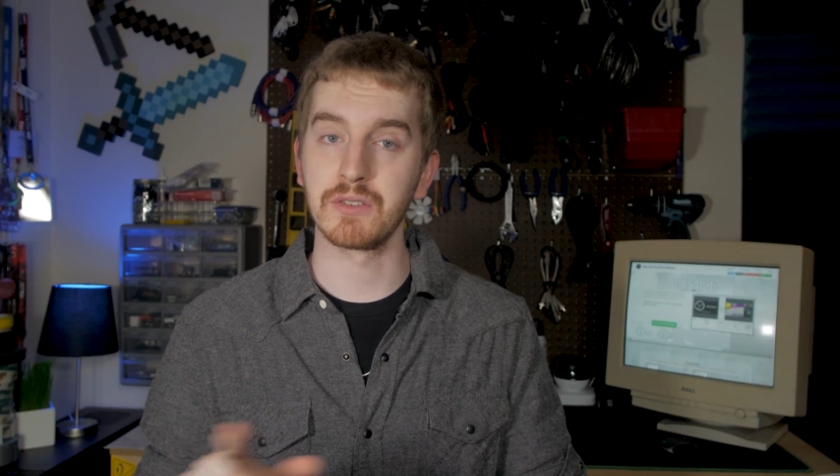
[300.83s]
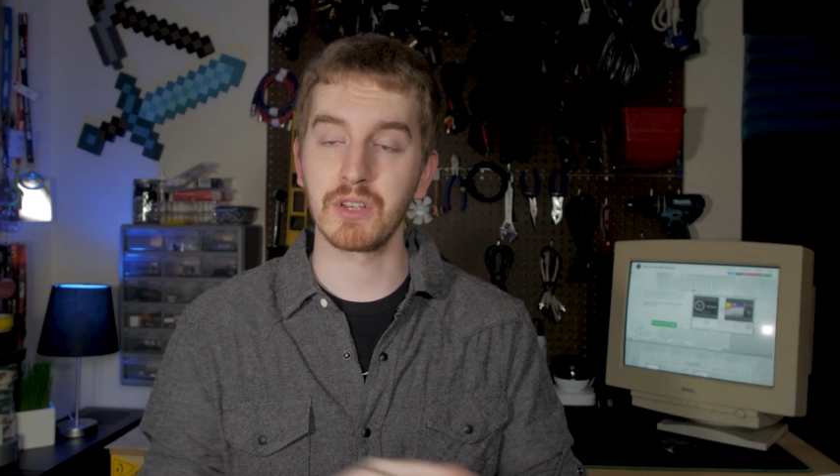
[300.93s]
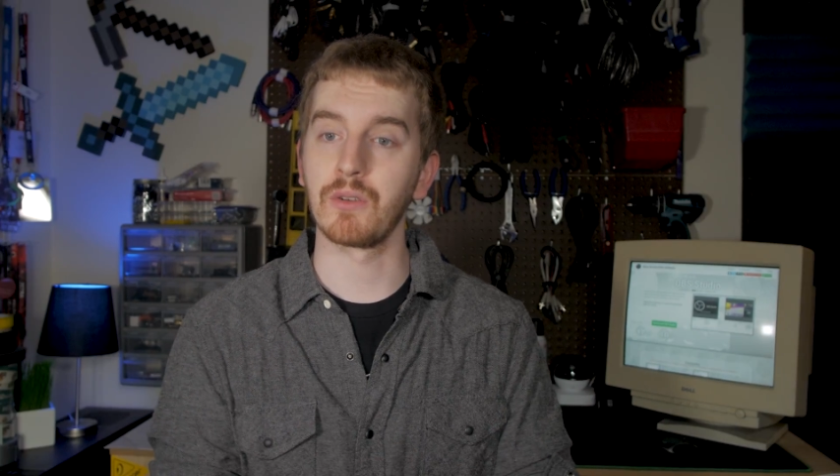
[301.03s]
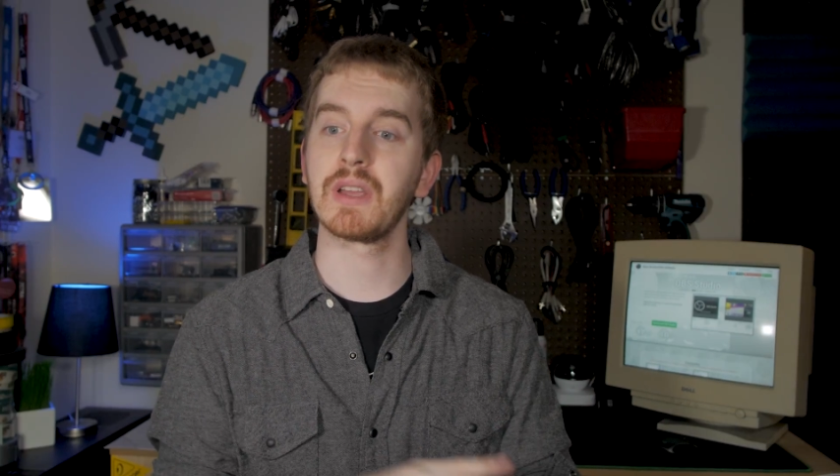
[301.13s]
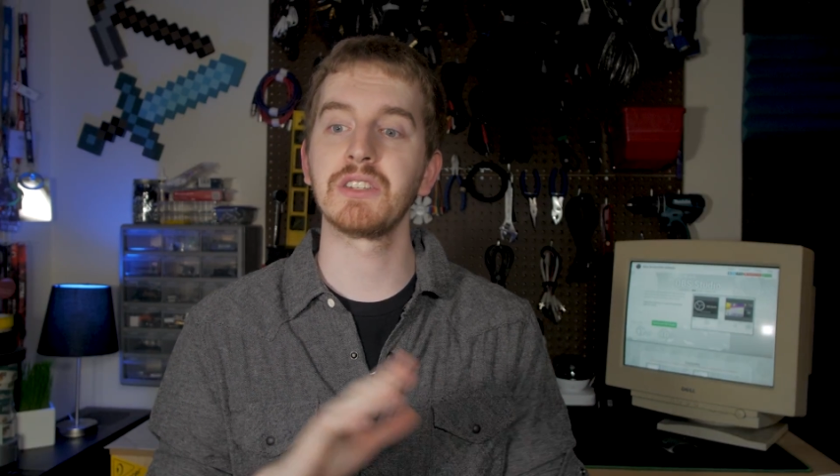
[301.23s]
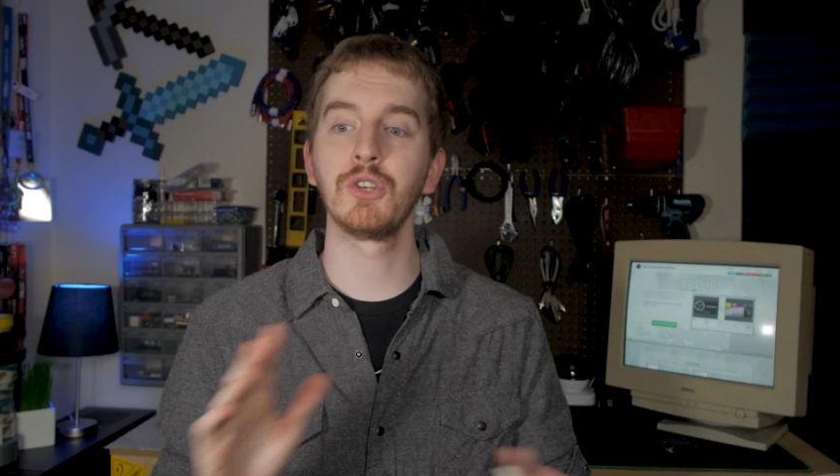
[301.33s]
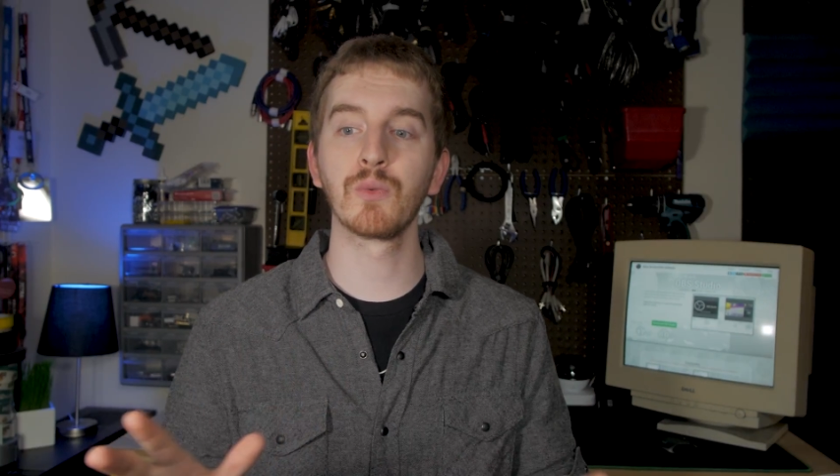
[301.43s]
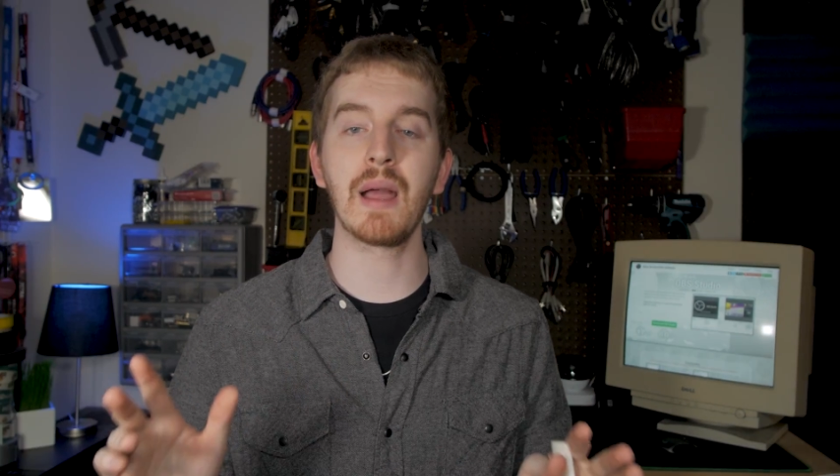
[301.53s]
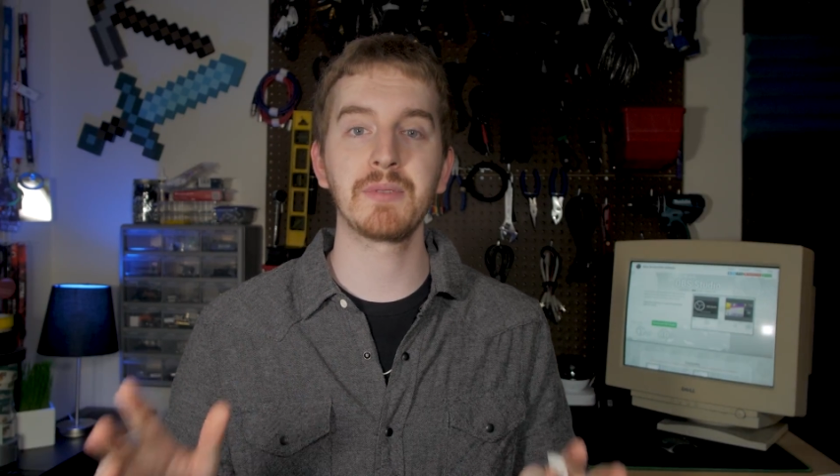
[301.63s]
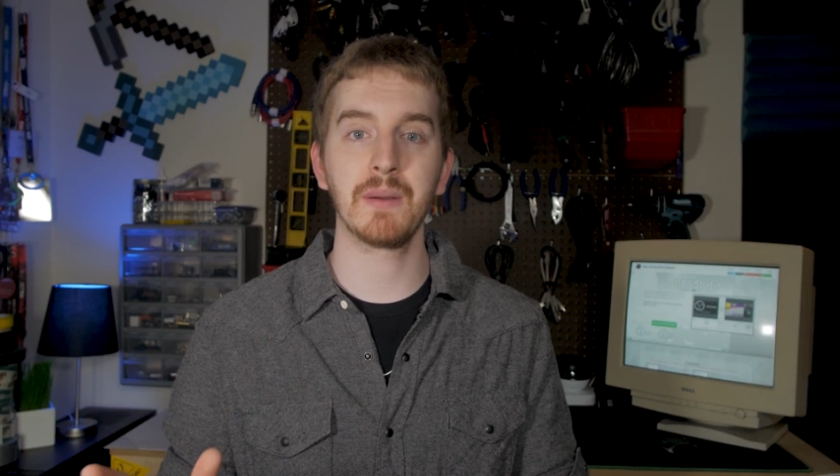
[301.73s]
so don't get too
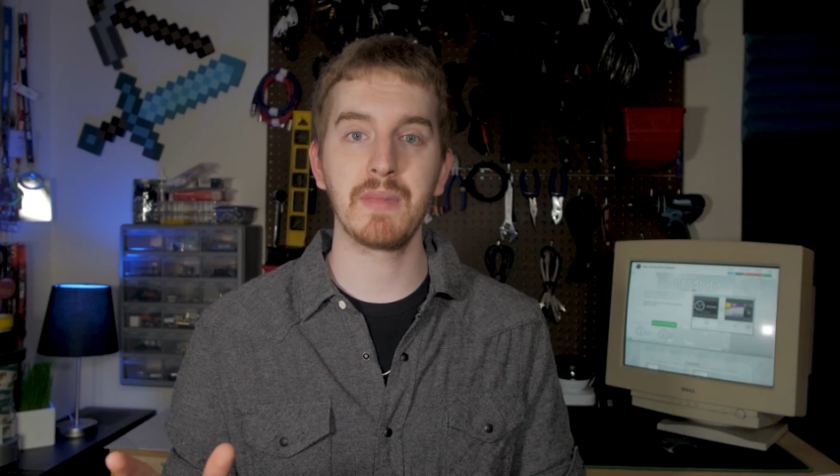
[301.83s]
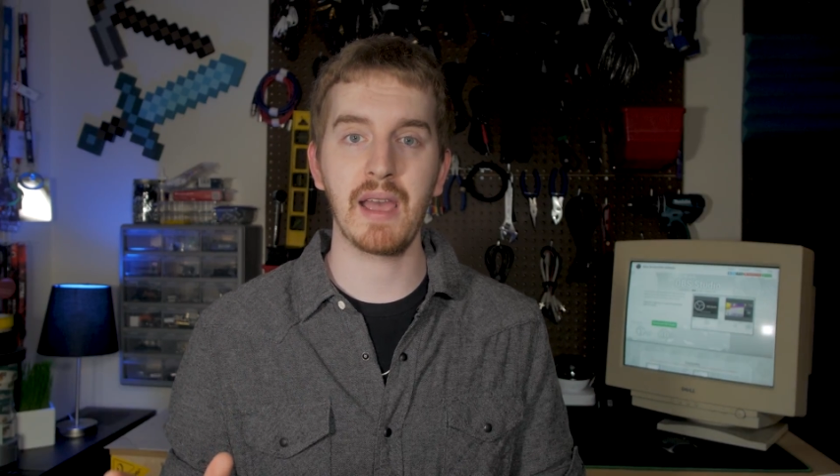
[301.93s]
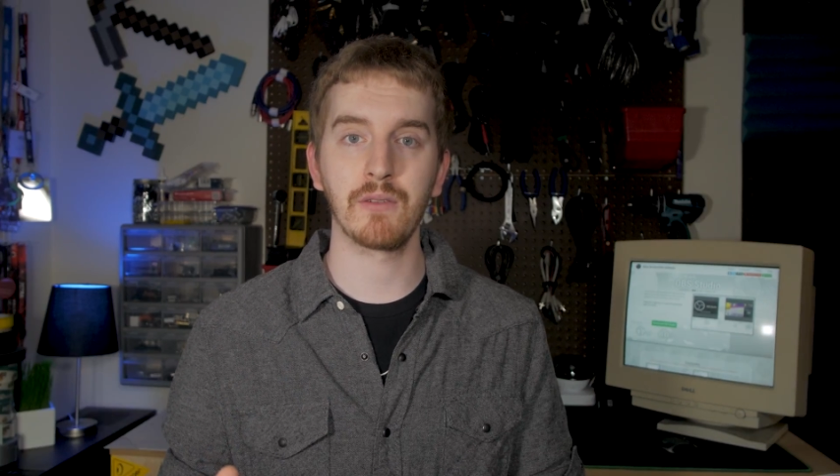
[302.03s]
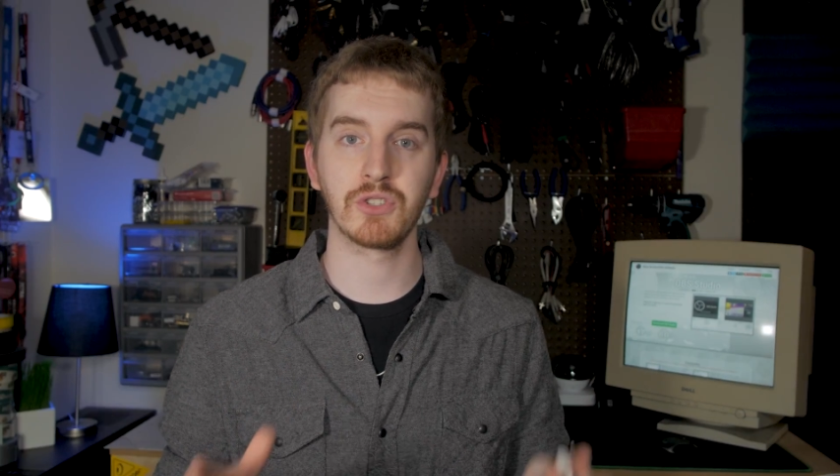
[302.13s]
wrapped up now,